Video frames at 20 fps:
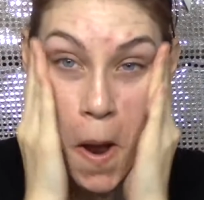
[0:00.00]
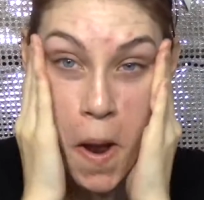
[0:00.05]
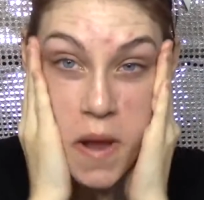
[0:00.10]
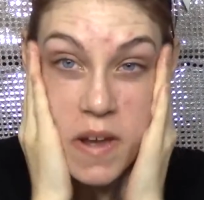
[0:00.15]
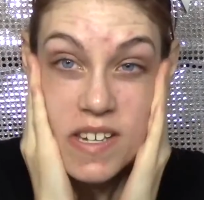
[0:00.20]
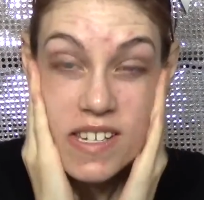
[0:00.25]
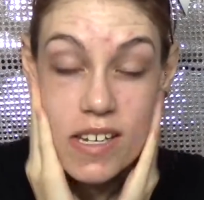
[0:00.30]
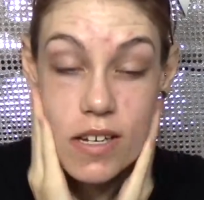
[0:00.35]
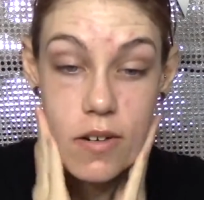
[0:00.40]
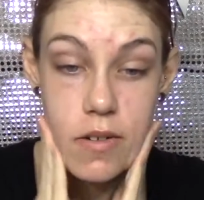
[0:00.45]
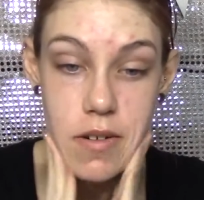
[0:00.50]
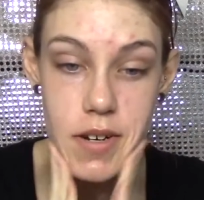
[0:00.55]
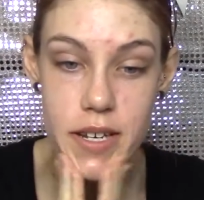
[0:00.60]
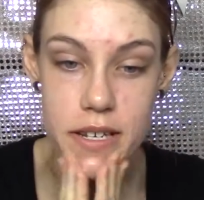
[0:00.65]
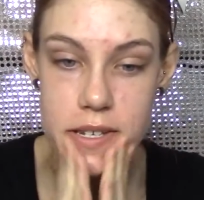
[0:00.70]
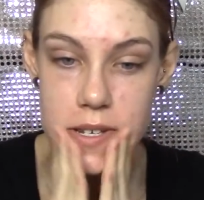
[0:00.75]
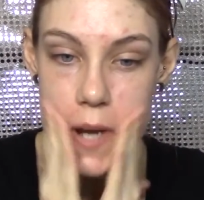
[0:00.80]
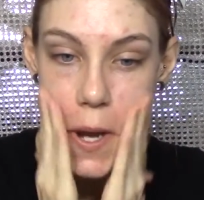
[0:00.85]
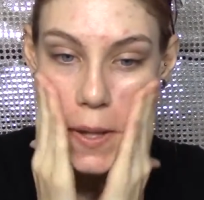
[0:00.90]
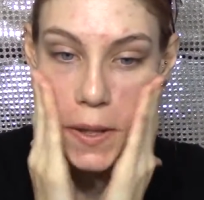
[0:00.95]
So
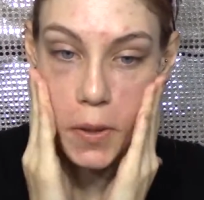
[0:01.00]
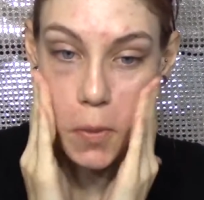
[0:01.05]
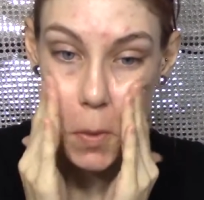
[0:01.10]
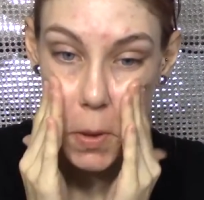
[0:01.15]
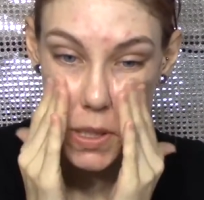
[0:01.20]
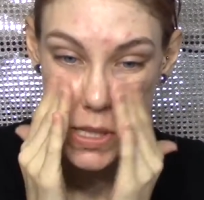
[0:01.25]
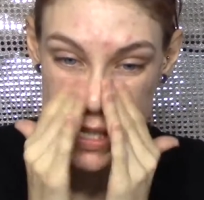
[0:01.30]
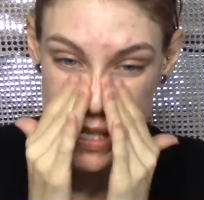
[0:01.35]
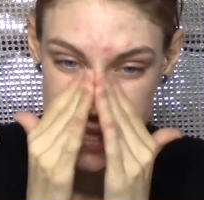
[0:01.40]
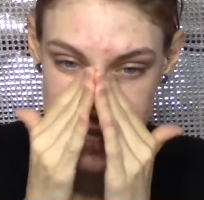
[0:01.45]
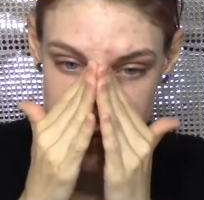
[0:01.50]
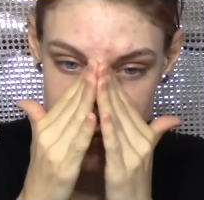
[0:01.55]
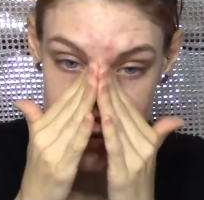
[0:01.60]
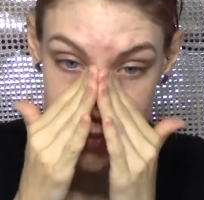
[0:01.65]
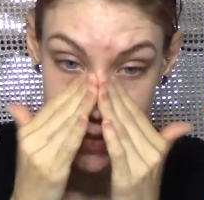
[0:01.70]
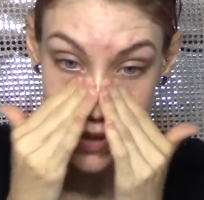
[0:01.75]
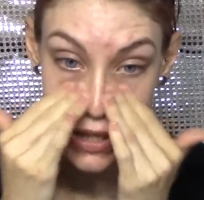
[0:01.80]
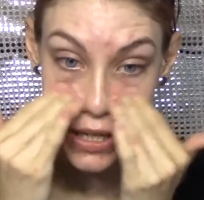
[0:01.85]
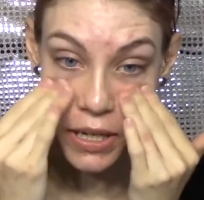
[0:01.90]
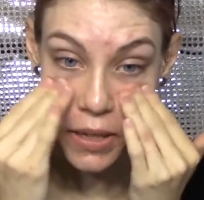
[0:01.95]
it's not the worst it's ever
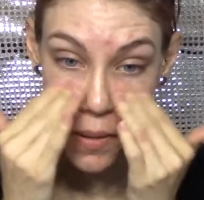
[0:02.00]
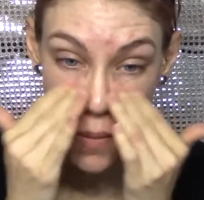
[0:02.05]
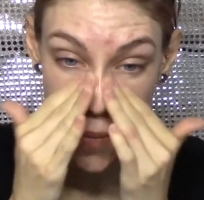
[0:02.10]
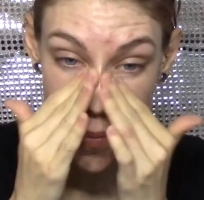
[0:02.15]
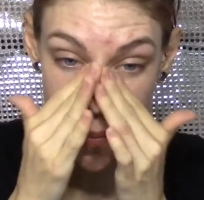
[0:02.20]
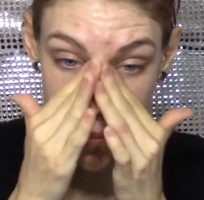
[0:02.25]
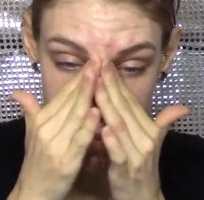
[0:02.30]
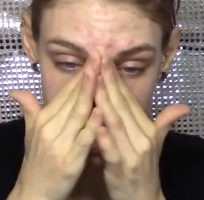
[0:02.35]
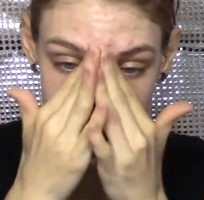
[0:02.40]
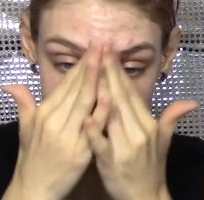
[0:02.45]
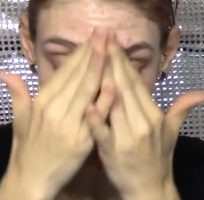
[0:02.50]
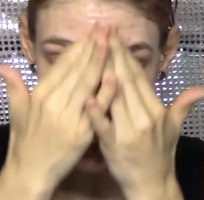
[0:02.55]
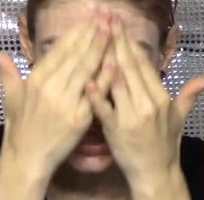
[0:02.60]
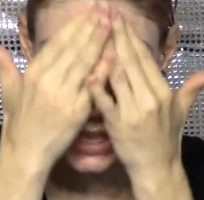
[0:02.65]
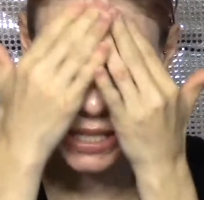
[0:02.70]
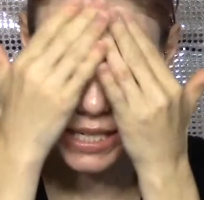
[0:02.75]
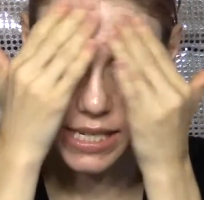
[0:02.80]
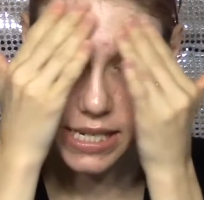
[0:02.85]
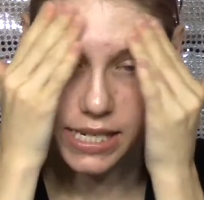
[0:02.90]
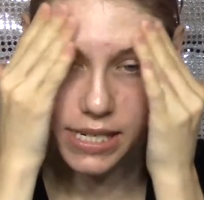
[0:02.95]
been, but
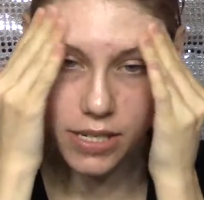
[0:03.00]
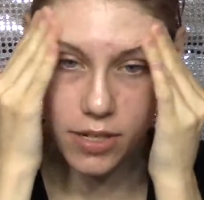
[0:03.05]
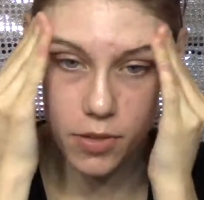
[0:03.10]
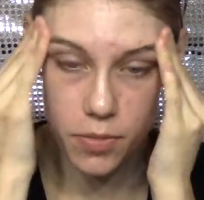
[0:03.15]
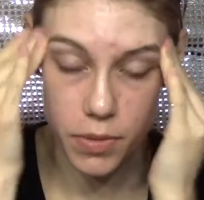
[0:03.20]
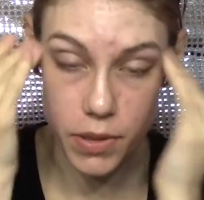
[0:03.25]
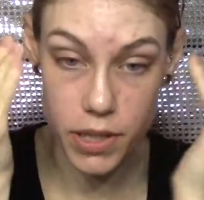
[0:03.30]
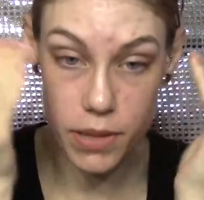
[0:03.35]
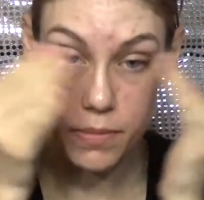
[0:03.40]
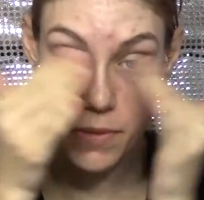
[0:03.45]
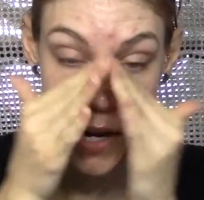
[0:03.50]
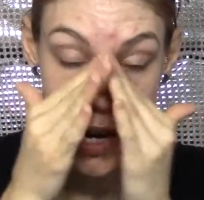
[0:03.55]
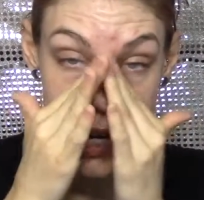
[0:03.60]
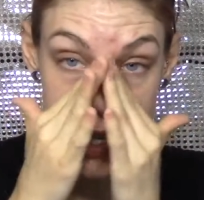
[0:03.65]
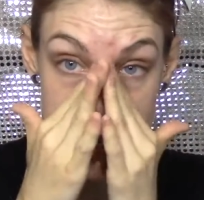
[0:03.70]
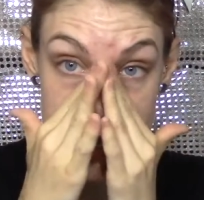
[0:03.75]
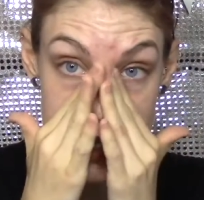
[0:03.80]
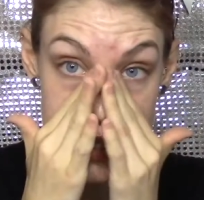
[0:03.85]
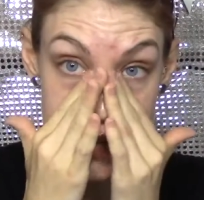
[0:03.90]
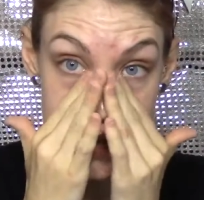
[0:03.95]
it's super
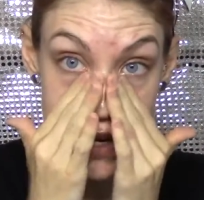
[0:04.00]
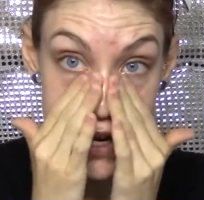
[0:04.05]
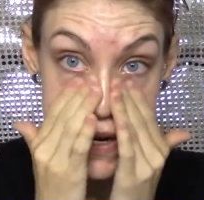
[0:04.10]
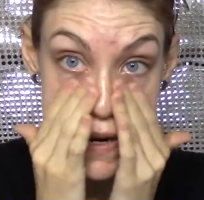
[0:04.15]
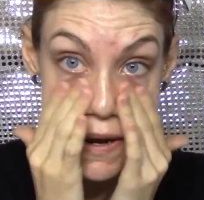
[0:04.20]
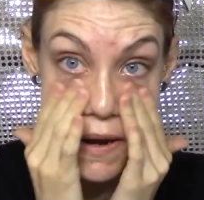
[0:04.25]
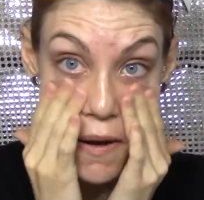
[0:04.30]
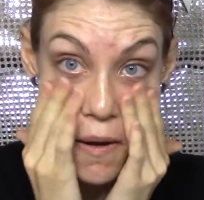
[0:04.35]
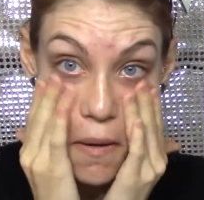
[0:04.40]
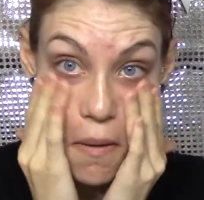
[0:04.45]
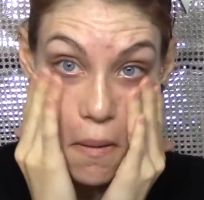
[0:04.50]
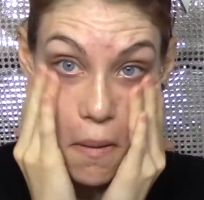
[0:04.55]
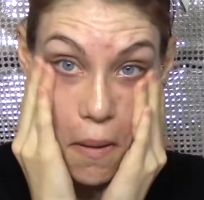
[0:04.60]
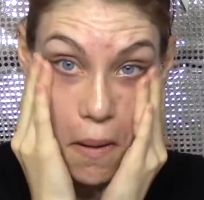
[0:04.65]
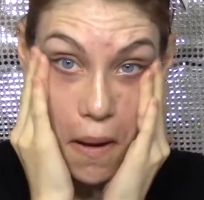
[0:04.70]
obnoxious right now.